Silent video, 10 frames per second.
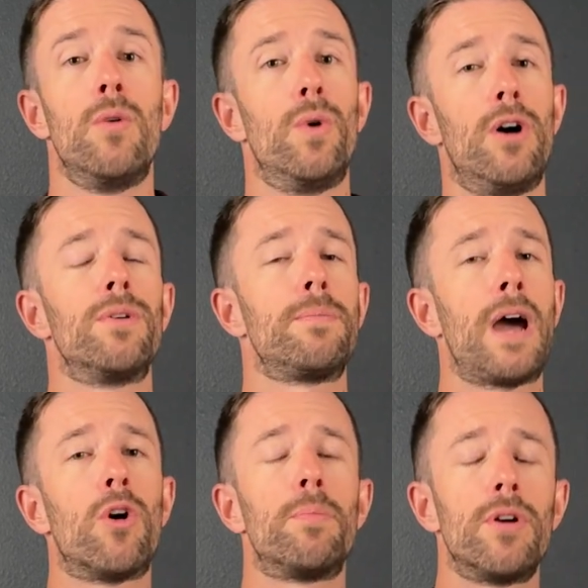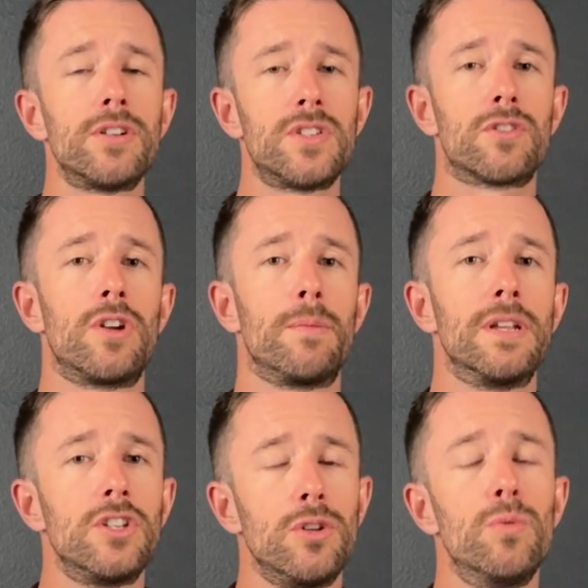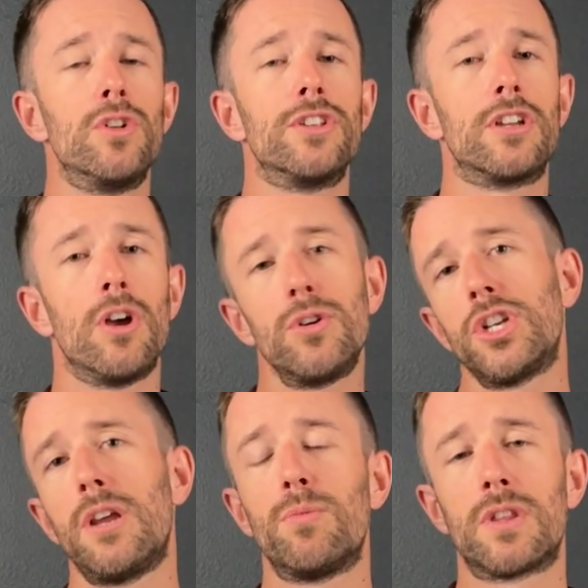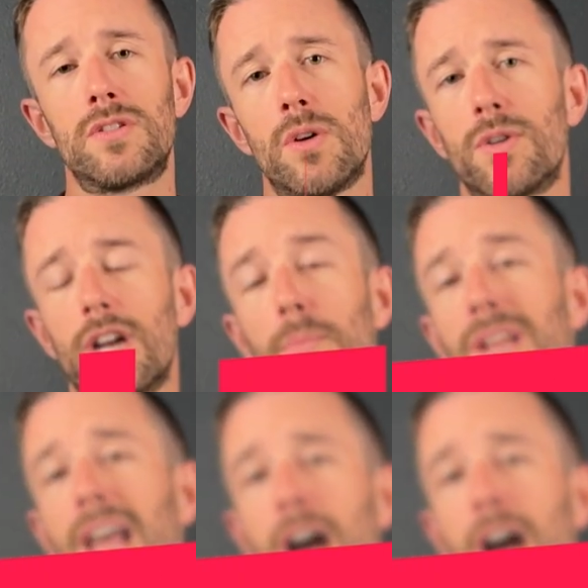Well, with a power purchase agreement, you will negotiate with the solar company